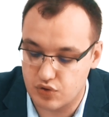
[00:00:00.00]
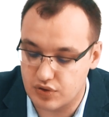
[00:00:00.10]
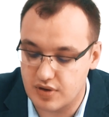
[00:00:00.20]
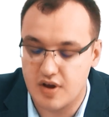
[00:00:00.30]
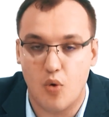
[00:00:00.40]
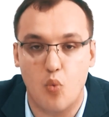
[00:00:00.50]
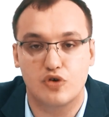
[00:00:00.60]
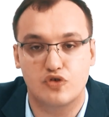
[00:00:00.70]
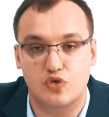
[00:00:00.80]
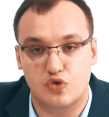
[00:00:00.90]
don't
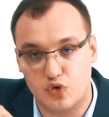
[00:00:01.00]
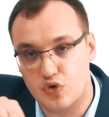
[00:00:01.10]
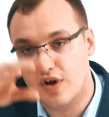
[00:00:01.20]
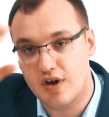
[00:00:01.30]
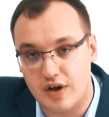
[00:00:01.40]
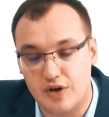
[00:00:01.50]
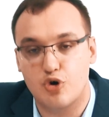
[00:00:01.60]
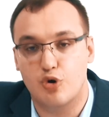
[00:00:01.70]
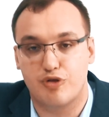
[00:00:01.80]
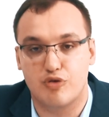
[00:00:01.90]
want you to uh,
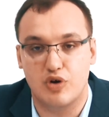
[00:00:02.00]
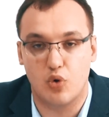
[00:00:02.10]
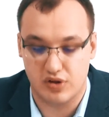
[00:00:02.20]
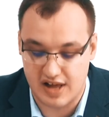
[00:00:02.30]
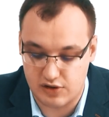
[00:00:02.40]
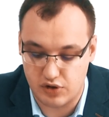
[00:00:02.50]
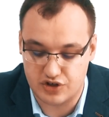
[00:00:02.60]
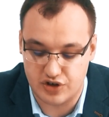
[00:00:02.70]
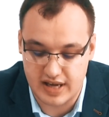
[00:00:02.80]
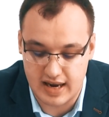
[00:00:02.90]
go through the whole
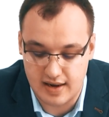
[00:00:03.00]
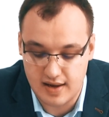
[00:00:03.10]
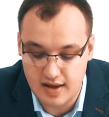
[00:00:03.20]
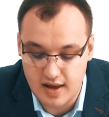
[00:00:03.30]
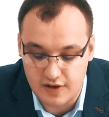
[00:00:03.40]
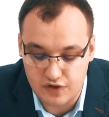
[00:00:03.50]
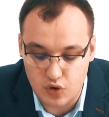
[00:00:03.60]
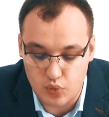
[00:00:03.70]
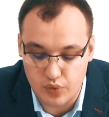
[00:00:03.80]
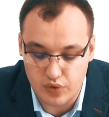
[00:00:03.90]
calculation again.
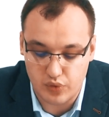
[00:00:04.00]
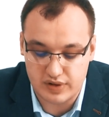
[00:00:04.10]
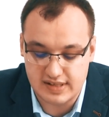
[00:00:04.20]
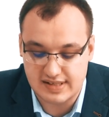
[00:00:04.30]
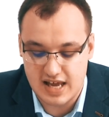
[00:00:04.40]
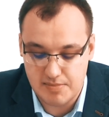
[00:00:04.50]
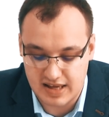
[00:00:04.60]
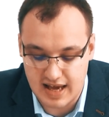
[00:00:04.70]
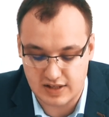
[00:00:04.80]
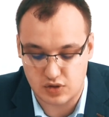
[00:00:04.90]
So the same
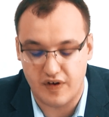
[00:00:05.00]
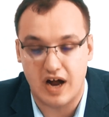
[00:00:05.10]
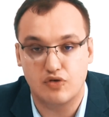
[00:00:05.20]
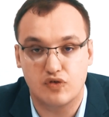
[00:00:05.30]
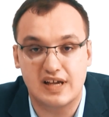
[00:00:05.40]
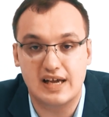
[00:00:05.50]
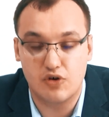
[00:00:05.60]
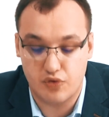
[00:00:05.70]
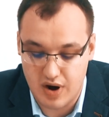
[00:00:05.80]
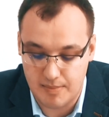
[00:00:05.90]
case of 100
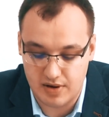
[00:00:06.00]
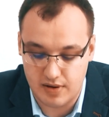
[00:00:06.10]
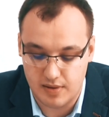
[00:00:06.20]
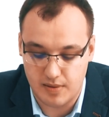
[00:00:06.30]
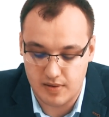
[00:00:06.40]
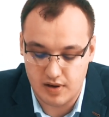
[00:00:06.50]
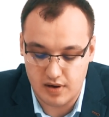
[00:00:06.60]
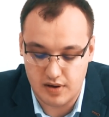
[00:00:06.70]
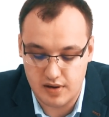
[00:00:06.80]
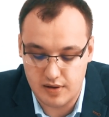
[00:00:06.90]
kilogram
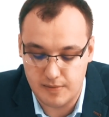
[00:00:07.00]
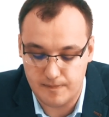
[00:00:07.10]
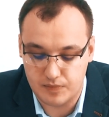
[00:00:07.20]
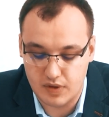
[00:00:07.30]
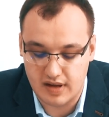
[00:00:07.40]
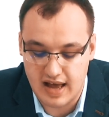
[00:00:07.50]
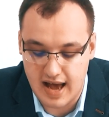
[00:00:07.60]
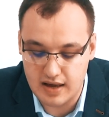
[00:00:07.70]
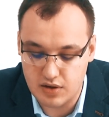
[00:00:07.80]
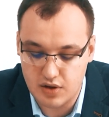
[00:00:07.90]
um,
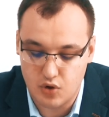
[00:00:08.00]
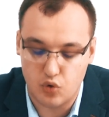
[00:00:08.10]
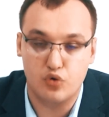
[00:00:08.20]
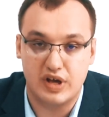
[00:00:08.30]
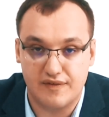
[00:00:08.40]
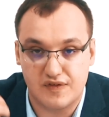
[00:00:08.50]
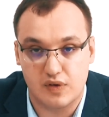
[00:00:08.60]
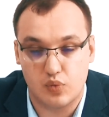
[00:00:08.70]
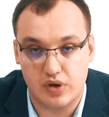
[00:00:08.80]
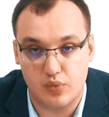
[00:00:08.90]
guy who
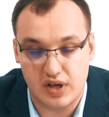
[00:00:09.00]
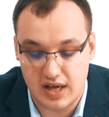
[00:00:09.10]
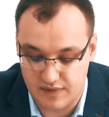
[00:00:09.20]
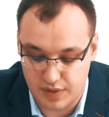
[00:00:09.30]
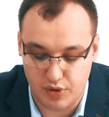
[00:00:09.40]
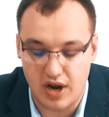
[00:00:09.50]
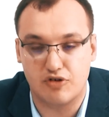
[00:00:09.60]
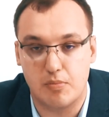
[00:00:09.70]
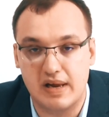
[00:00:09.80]
gives, we, we give 300